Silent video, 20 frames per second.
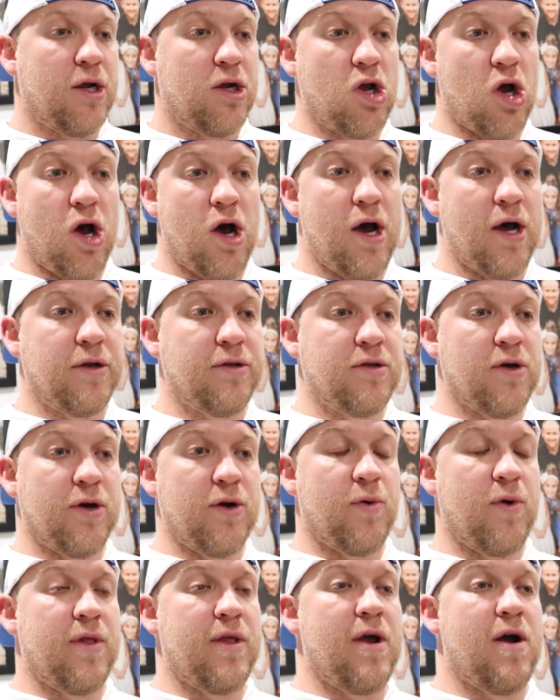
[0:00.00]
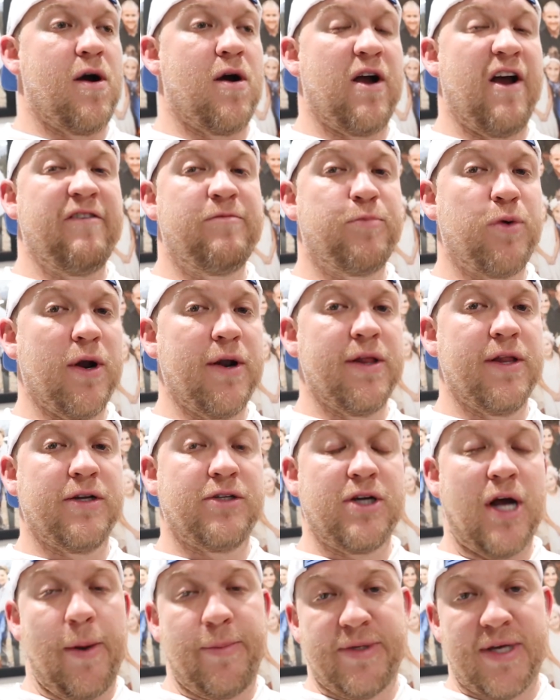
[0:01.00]
gone, don't know where they are. I've printed
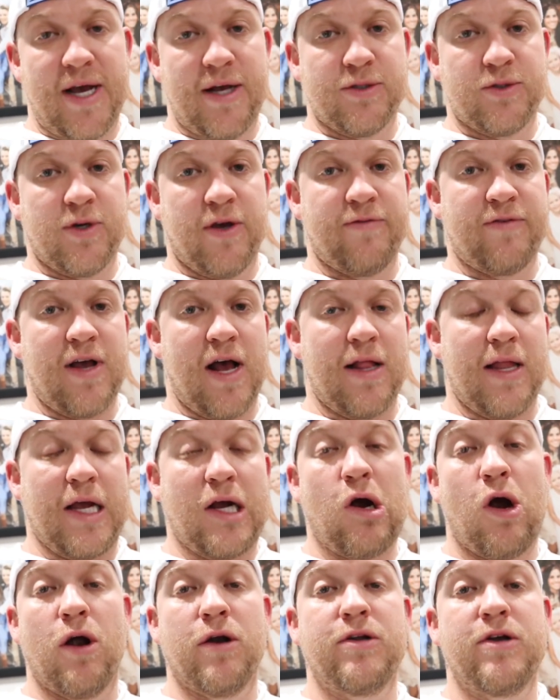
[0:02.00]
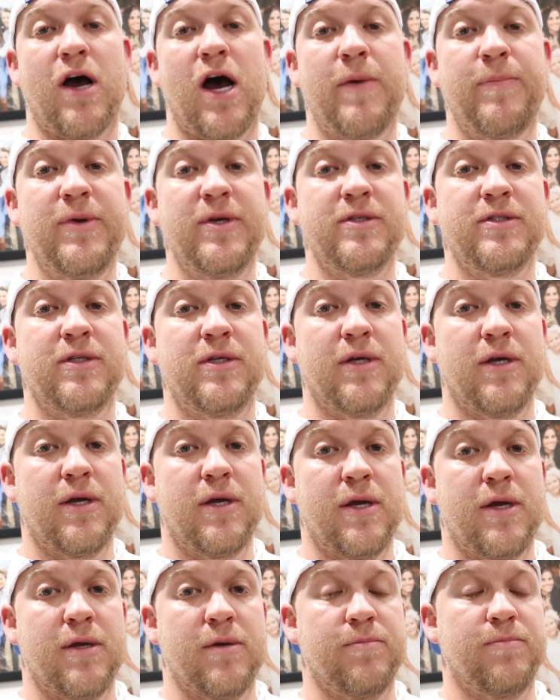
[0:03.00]
the jobs out, so I've got like hard copies,
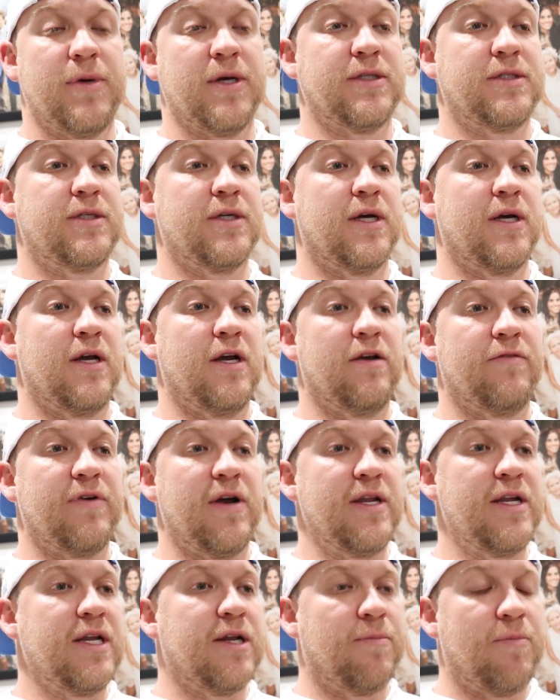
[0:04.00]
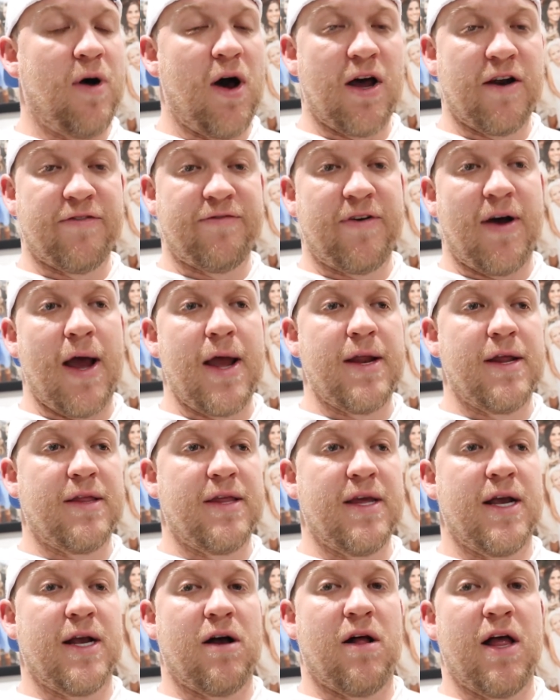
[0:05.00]
but uh, if I need to modify
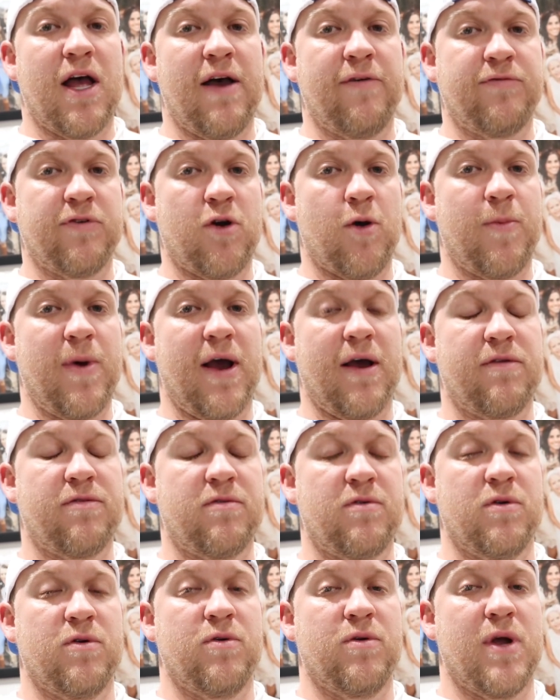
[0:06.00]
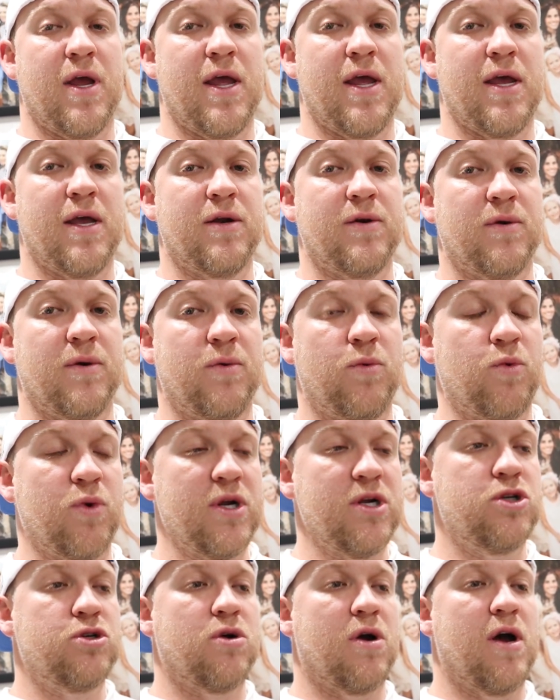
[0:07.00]
anything, I'll have to go back through and
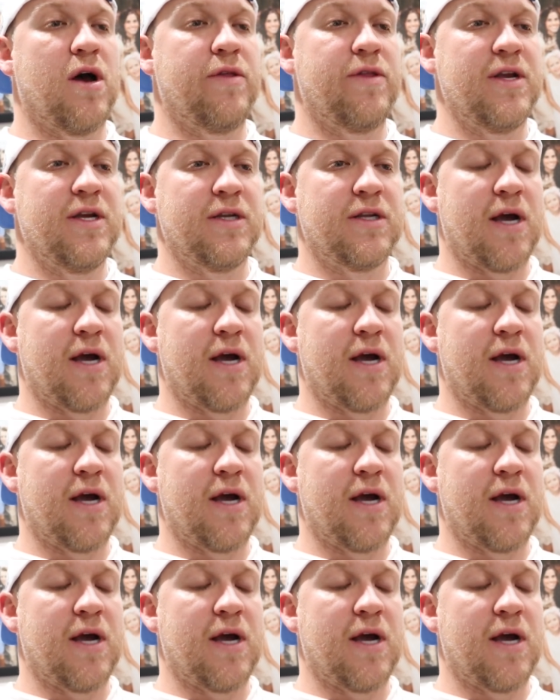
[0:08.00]
redraw the